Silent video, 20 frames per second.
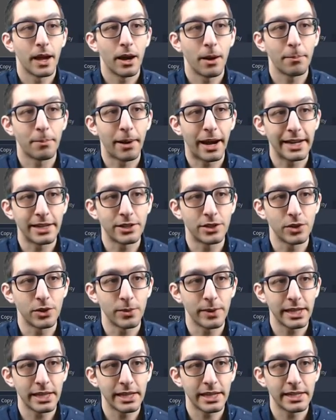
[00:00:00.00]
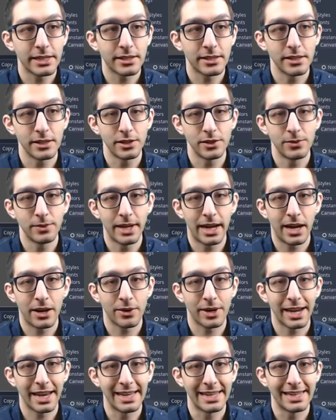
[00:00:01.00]
By doing this, you now
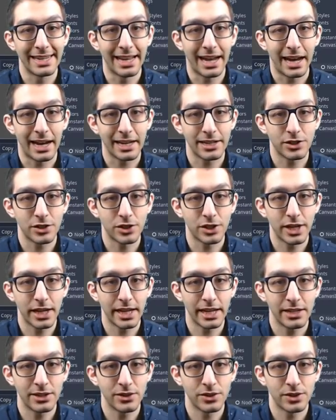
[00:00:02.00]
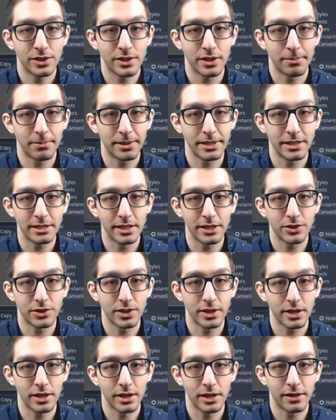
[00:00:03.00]
cannot change the
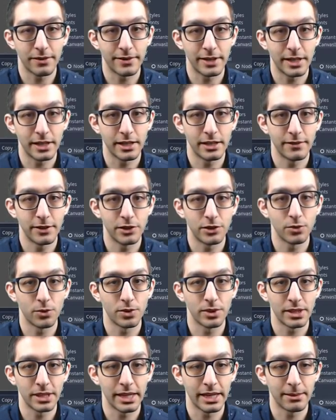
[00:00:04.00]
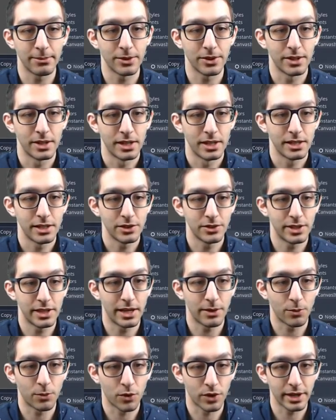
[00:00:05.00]
position of an individual label. You see
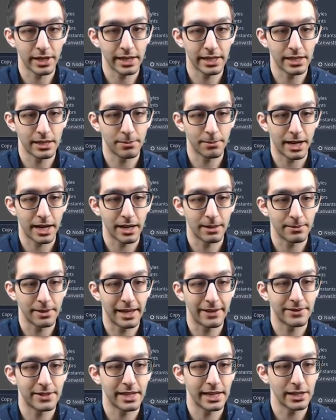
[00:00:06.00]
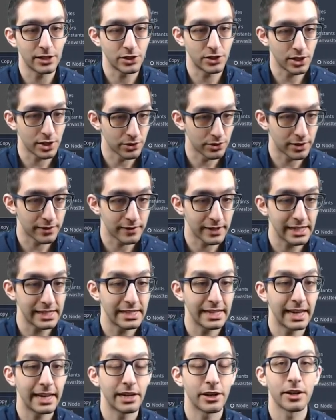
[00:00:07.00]
that warning at the bottom left saying children of a
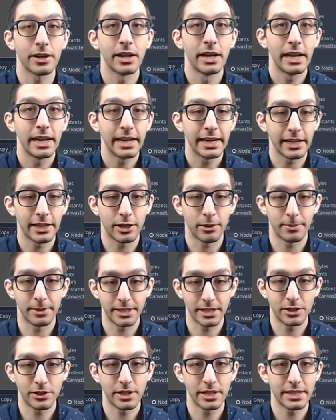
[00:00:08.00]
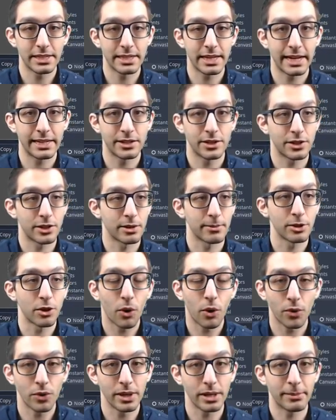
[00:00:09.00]
container get their position and size determined
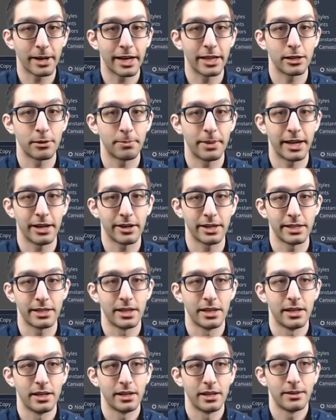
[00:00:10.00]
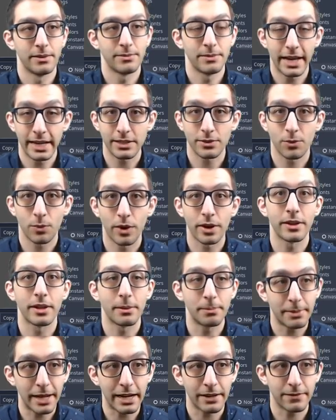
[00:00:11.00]
only by their parent. That's one of the
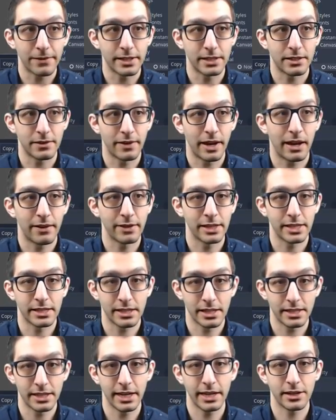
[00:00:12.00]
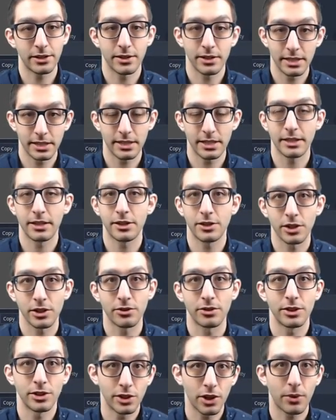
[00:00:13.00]
benefits of having this container, is that the
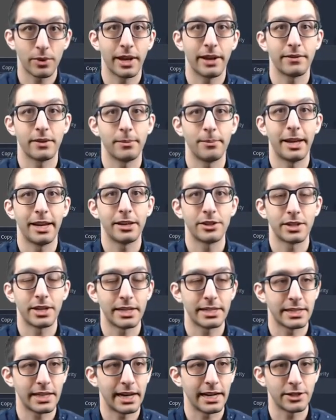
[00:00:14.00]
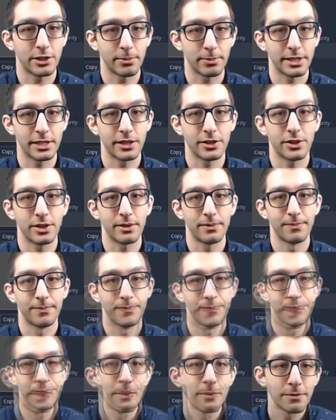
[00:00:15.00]
children don't have to manage that size or position.
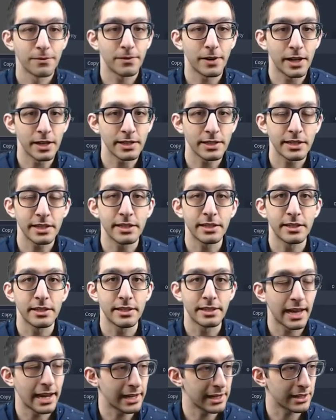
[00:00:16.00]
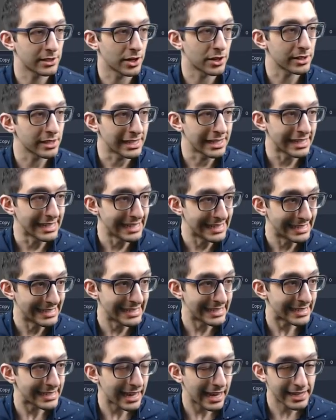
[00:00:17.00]
Fonts and settings aren't the
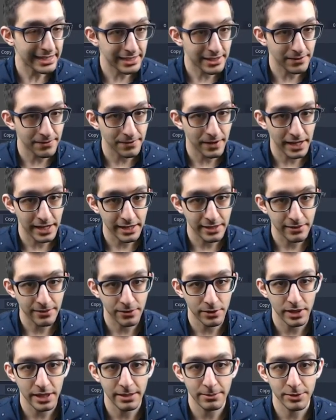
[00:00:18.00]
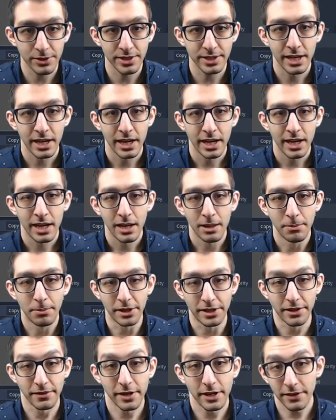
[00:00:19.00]
easiest settings to find for labels, but
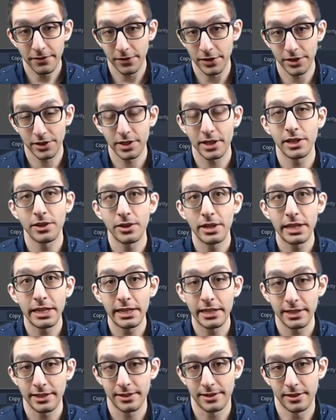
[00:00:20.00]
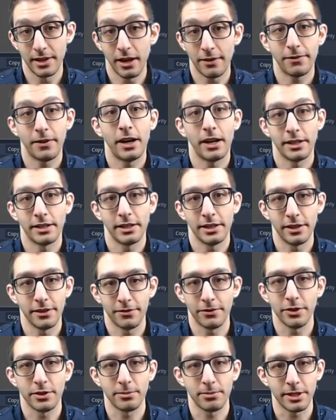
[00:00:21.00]
the very first thing you need is a font in the
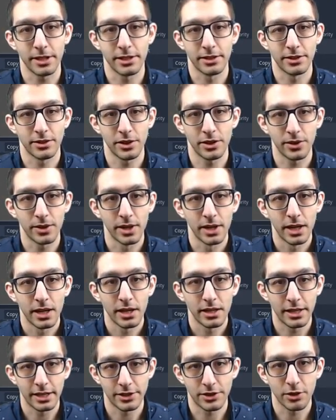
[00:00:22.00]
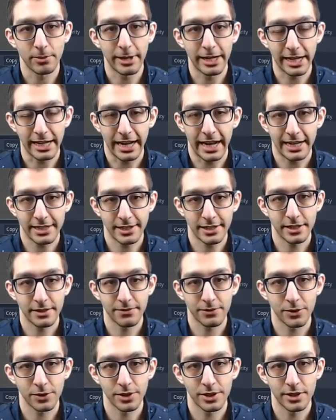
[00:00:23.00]
first place. So let's go make an assets
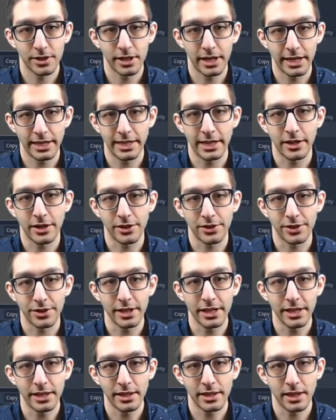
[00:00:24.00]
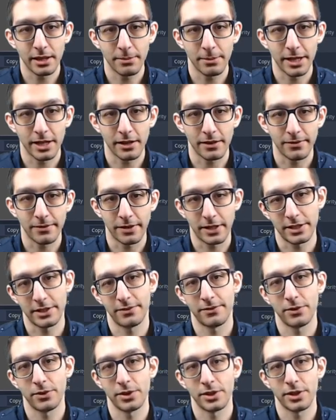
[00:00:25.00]
folder, and then underneath I'll make a fonts
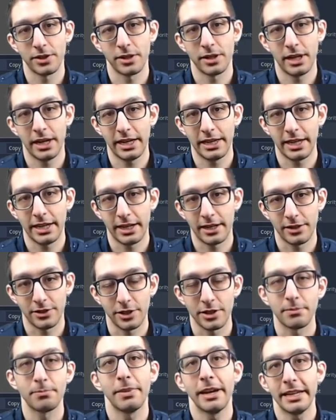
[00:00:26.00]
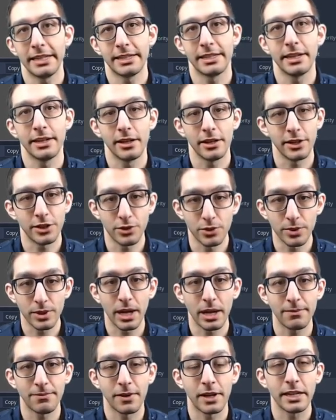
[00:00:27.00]
folder, and then I'll just paste in a
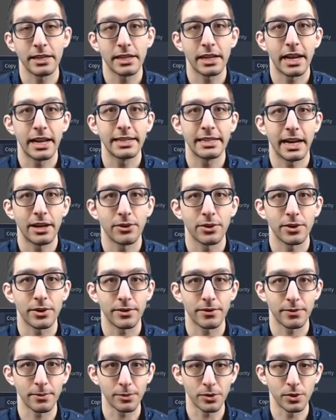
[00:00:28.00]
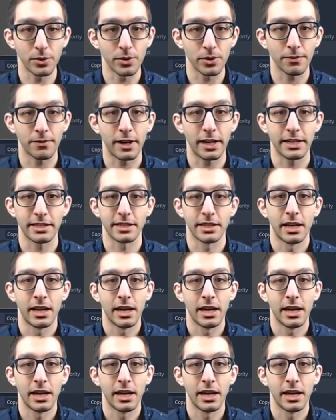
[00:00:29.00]
TrueType font that I downloaded from Google Fonts.